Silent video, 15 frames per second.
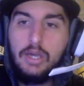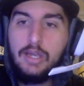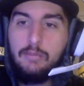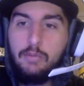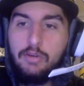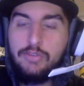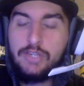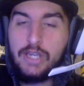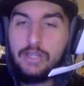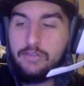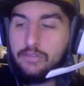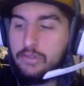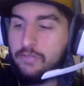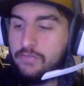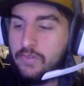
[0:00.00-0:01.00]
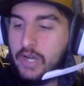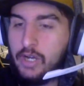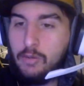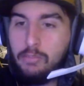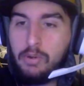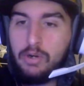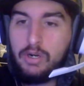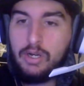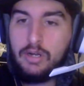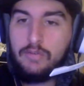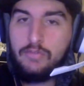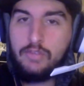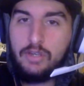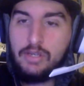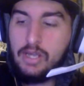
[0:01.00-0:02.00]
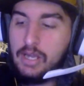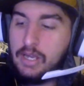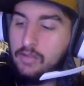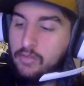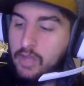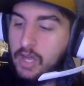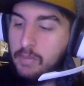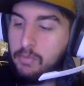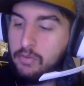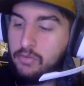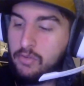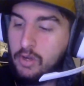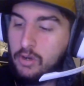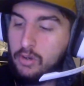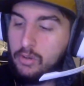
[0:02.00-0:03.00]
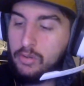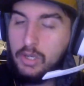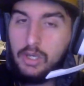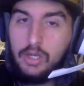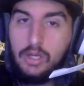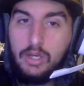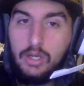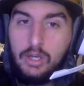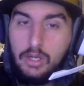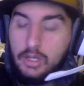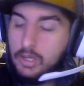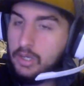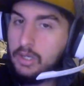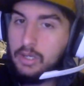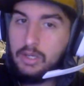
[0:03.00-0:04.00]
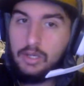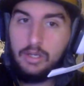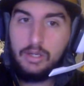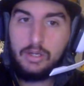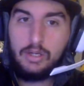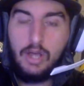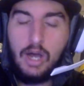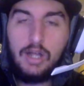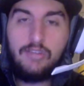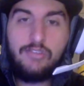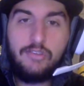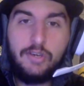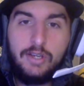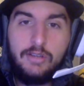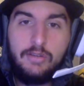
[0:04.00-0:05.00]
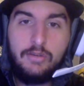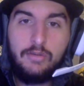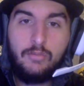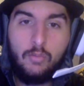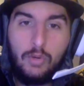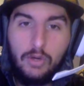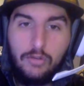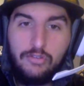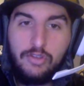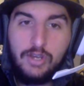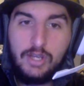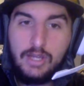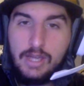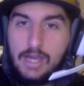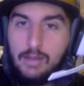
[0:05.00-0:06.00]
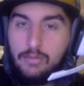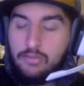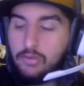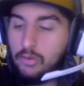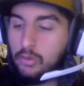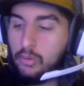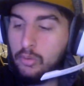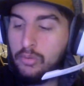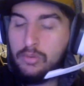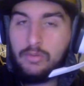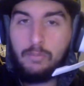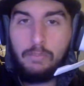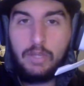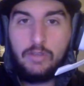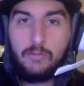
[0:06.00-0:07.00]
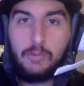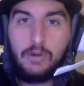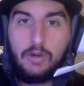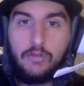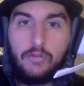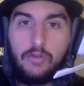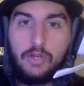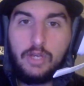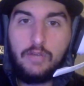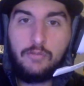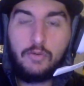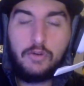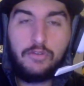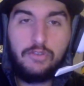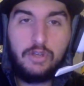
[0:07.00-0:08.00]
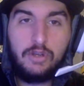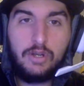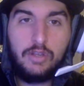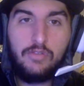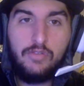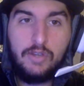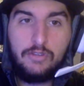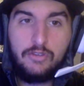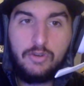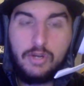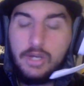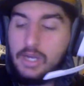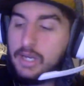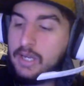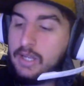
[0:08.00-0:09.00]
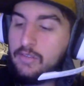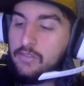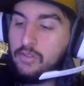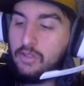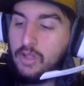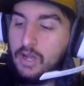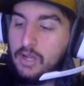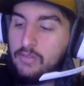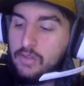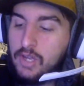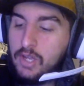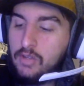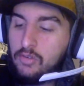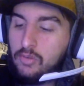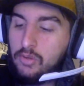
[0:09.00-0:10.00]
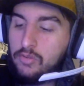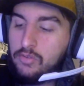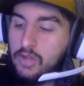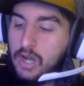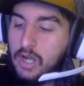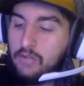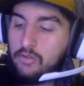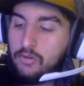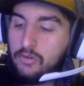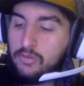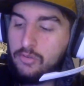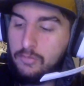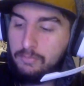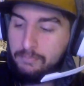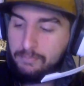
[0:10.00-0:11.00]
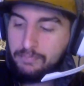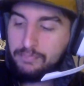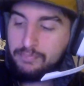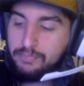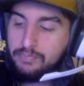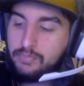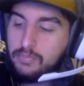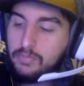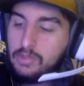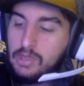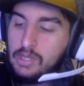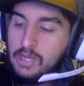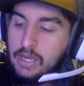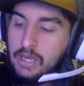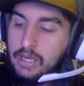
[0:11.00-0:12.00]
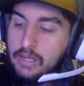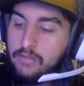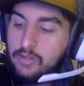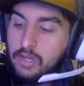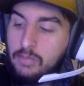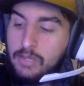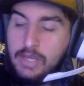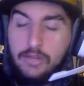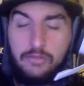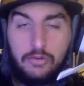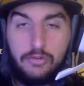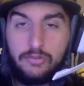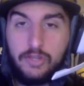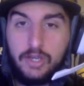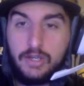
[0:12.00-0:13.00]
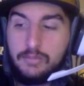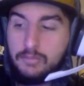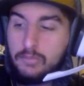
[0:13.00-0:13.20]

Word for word: And moving into the final part of today's episode, Gonsolin, Wilson in Game 2. Pittsburgh's looking for a series victory against the Los Angeles Dodgers. And it's going to be interesting.